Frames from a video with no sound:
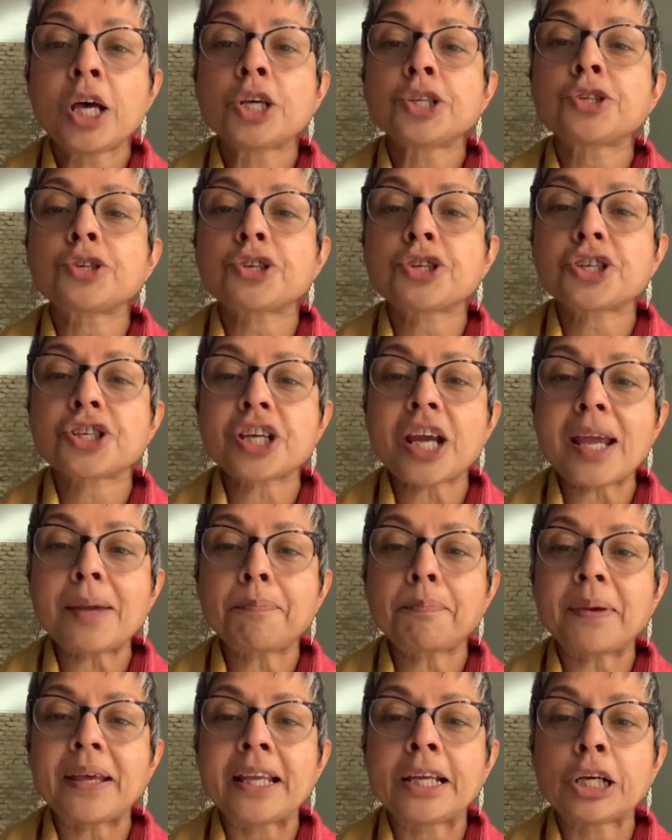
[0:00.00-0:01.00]
to
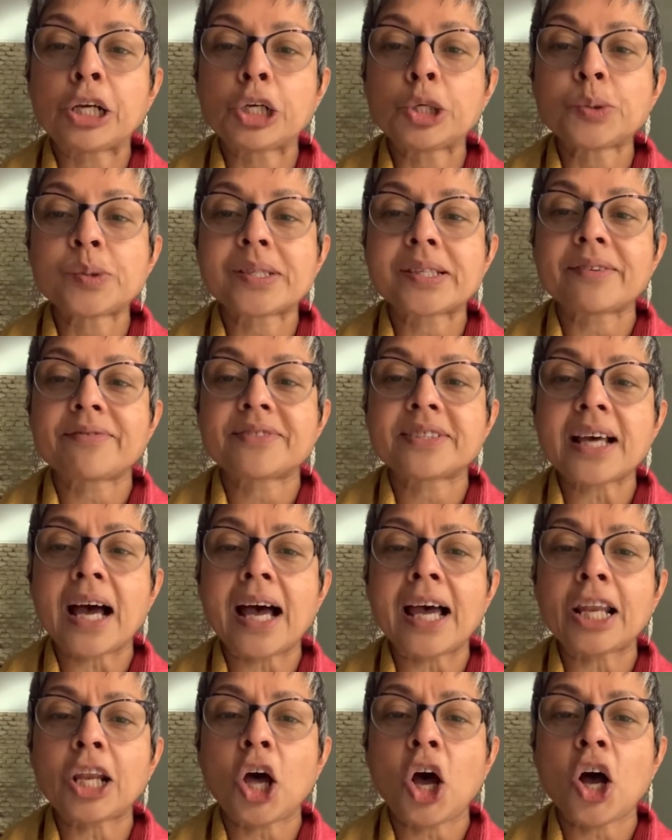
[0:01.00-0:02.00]
shape inclusive
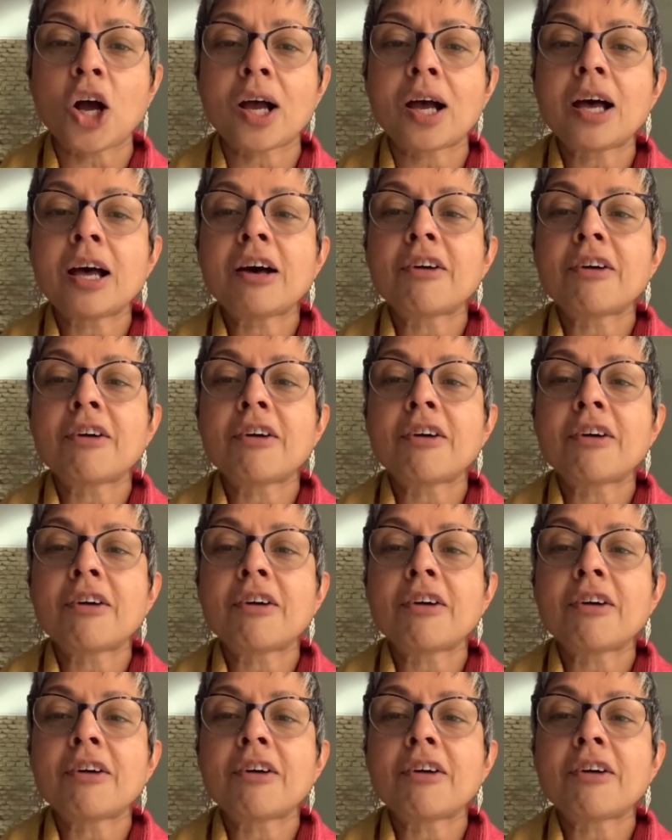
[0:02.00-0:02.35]
dialogue,